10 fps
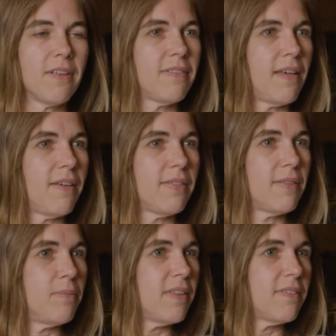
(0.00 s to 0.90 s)
sell
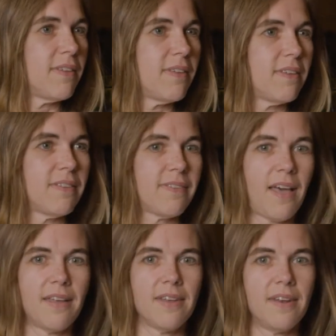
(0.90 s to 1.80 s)
the business.
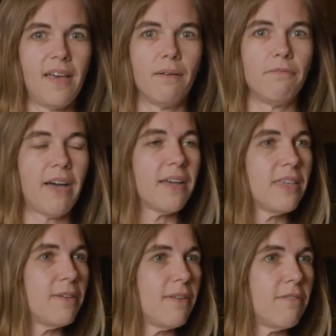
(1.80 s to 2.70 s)
I need help
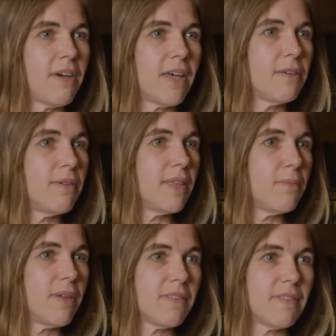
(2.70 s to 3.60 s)
valuing
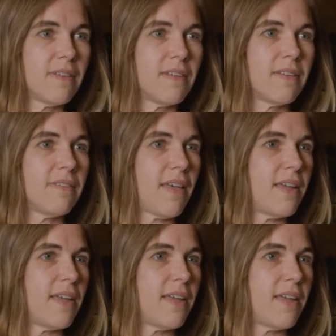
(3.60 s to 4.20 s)
the business.